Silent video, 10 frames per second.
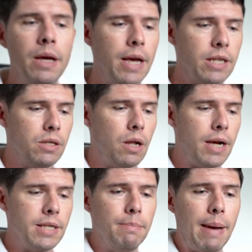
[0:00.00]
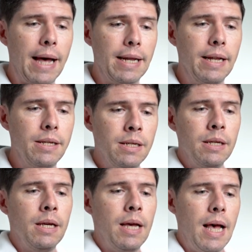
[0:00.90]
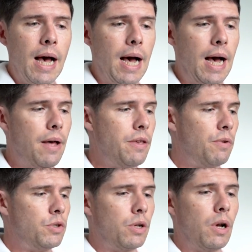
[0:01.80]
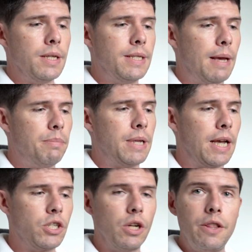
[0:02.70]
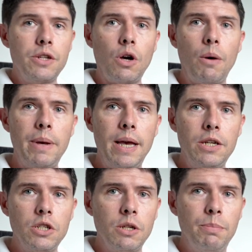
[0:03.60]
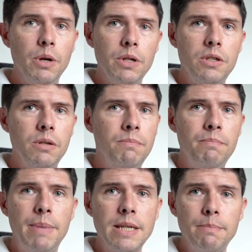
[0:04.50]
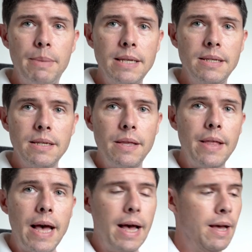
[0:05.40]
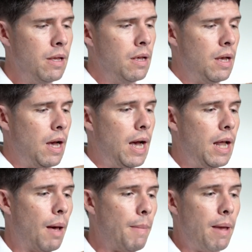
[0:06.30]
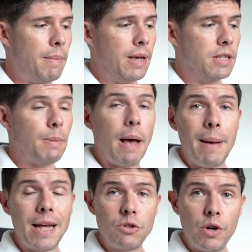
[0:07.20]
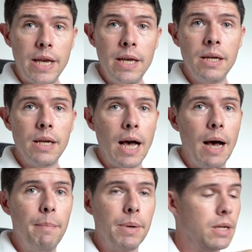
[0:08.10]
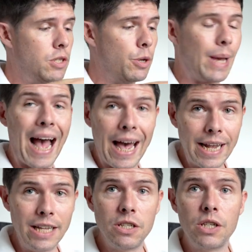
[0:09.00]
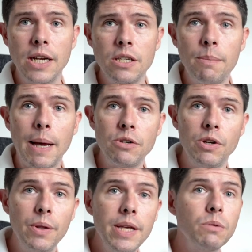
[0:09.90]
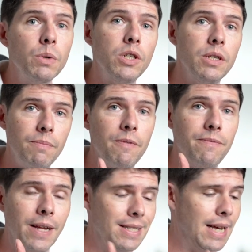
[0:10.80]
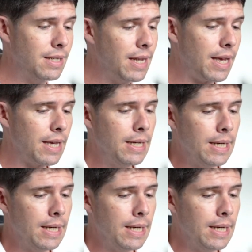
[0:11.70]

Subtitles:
It's nice and padded. You've also got a zip section at the top here just to put bits and pieces in there, like maybe a spare battery, because you can interchange the battery on this, which is fantastic.